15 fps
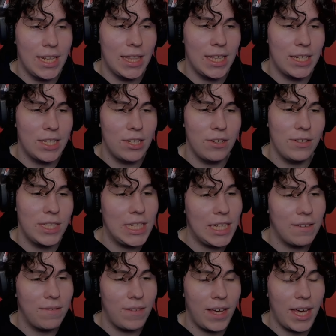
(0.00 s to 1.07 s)
And the two
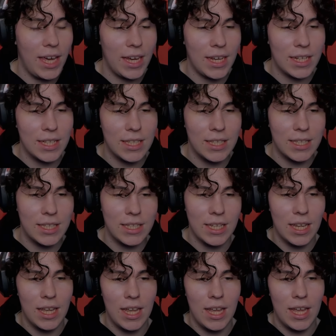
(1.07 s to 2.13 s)
D effects
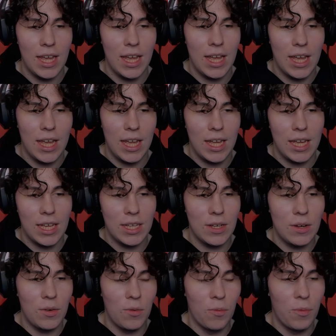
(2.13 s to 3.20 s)

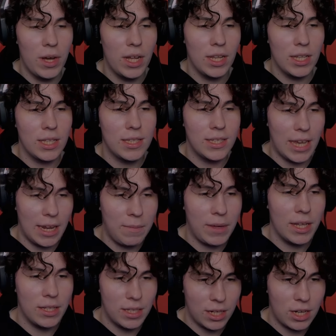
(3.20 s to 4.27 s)
will send
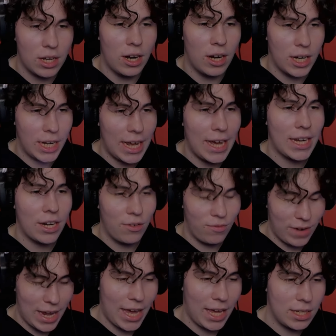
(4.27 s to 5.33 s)
me into cardiac
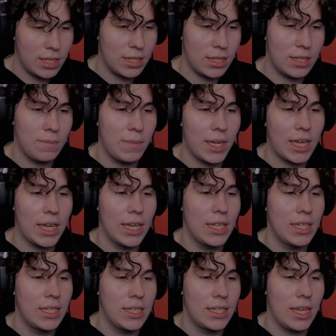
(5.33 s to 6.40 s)
arrest
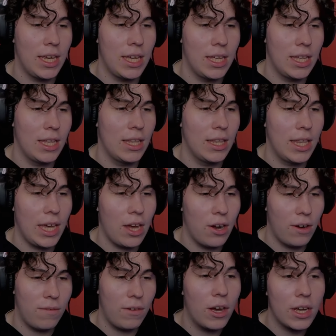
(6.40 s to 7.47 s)
because they
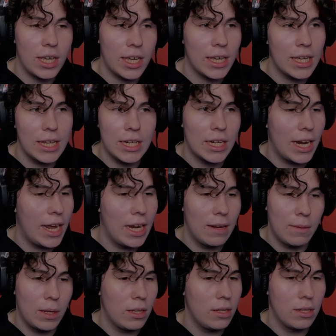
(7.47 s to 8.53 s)
are fucking
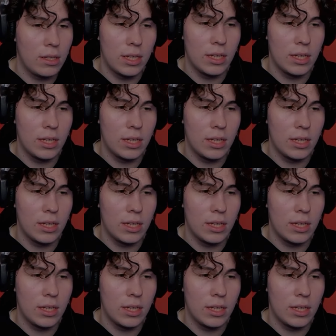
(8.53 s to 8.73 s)
incredible.